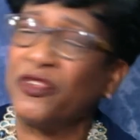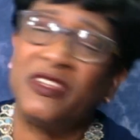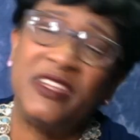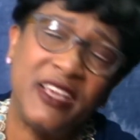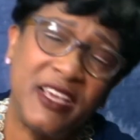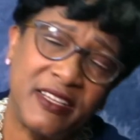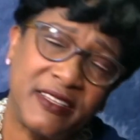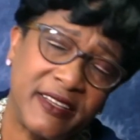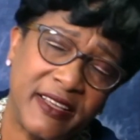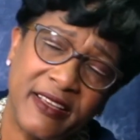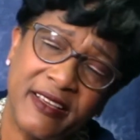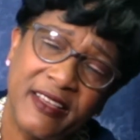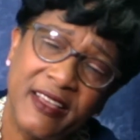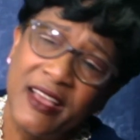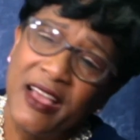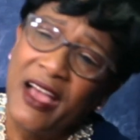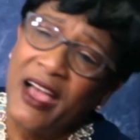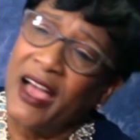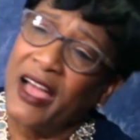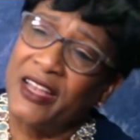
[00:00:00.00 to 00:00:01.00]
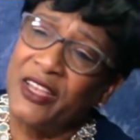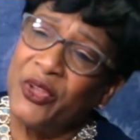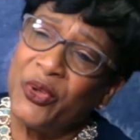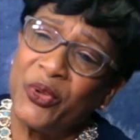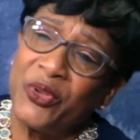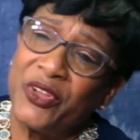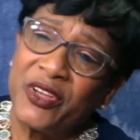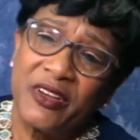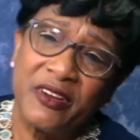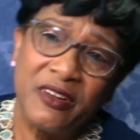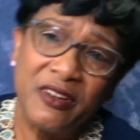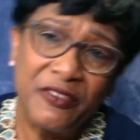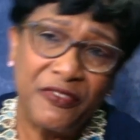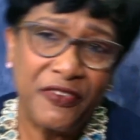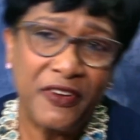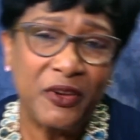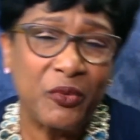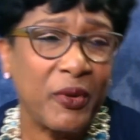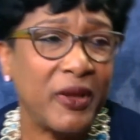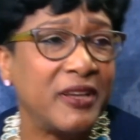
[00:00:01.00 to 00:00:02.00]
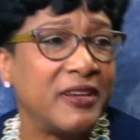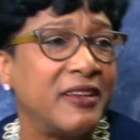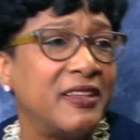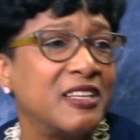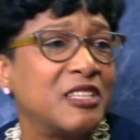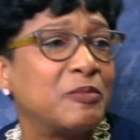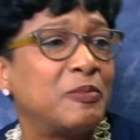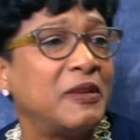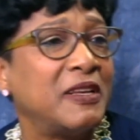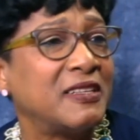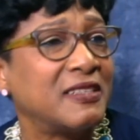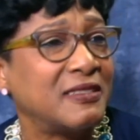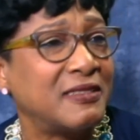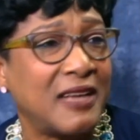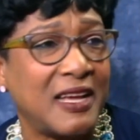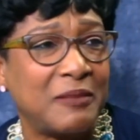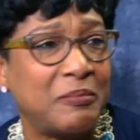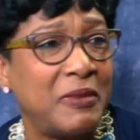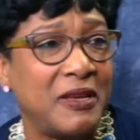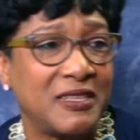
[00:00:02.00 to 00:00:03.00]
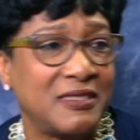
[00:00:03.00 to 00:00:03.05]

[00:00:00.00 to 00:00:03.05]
dating and you and your girlfriend went this place and that place.